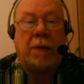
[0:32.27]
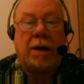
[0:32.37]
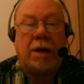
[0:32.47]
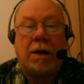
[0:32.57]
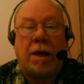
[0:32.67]

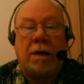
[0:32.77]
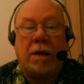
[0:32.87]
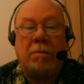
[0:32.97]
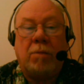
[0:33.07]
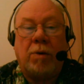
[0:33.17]
mated
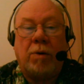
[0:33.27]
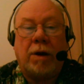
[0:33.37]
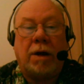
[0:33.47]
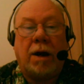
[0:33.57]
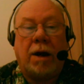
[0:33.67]
again
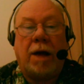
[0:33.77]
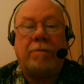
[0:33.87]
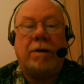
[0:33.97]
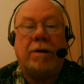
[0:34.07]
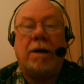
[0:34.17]
morning
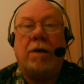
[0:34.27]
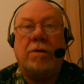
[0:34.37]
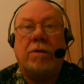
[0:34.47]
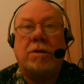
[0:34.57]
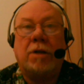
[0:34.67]
laughing
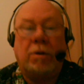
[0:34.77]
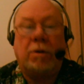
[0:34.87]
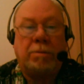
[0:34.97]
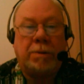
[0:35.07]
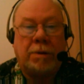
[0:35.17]
down the slope,